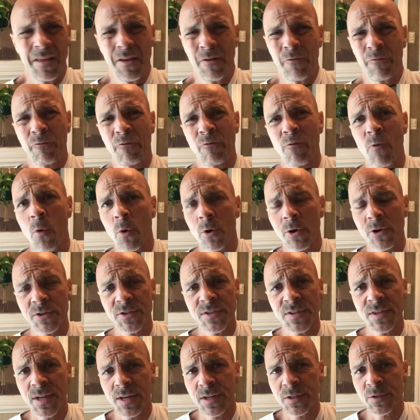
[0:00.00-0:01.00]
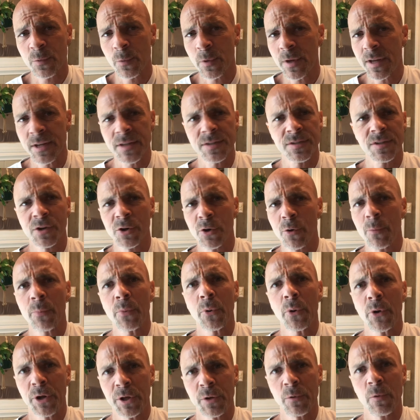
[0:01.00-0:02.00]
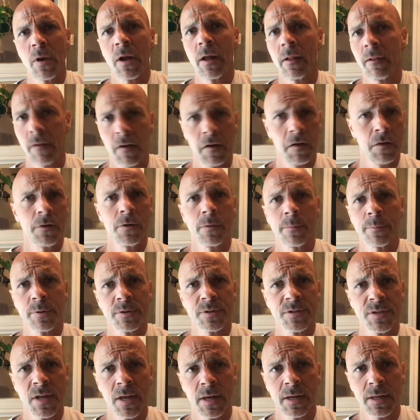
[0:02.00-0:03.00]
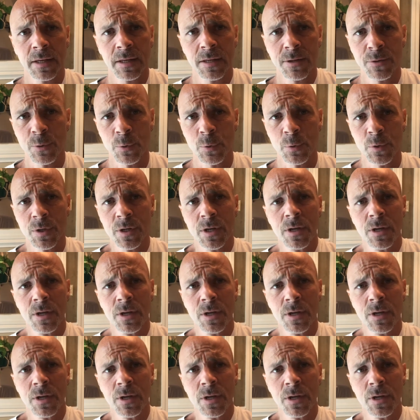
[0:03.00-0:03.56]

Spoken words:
4 to 6 weeks and you're pretty well 100% healed.